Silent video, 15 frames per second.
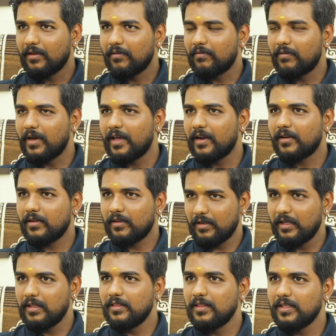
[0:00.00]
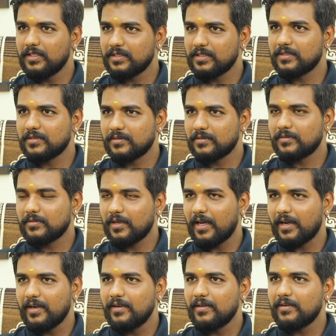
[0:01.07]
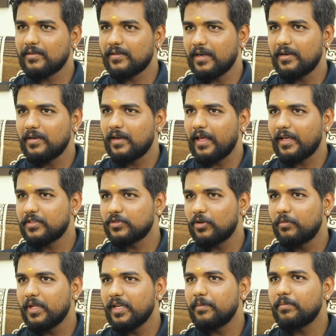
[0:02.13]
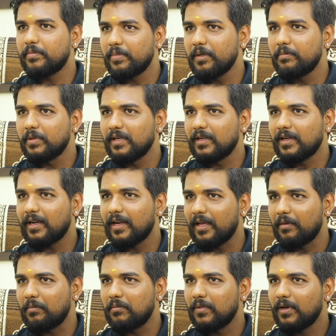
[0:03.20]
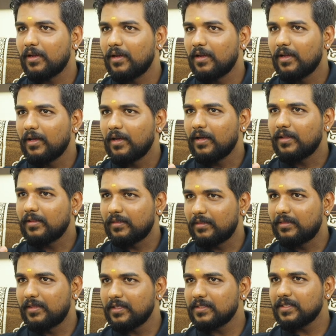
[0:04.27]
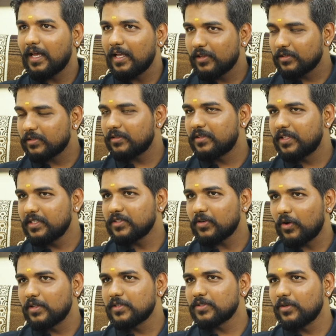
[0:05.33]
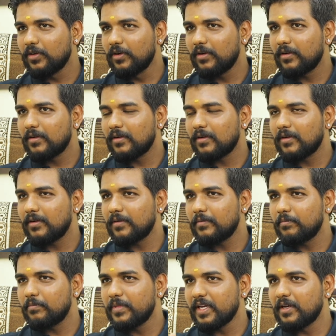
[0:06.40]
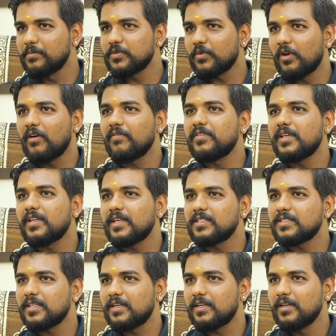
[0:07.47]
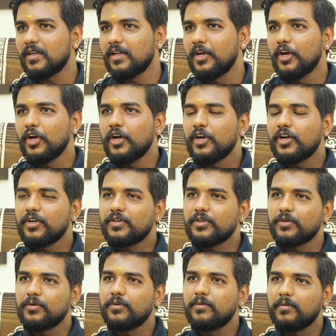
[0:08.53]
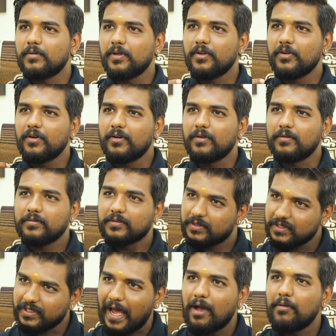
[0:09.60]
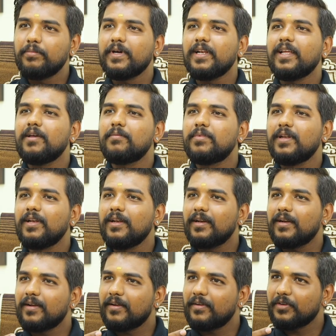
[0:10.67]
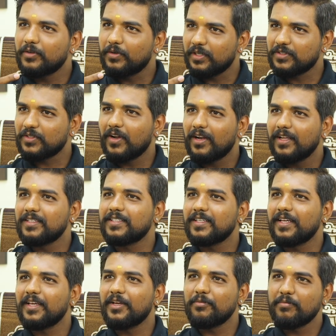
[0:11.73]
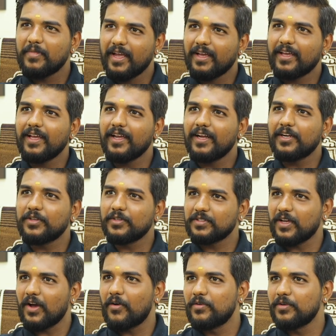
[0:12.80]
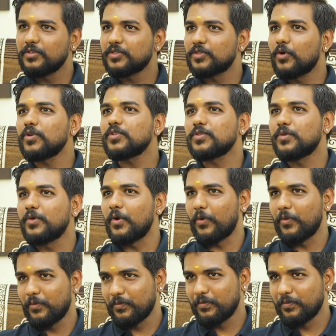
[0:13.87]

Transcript: where in this current trend, like so many people claim, this also becomes one of the reason to, you know, stamp a label to astrology, making it to sound so pseudo.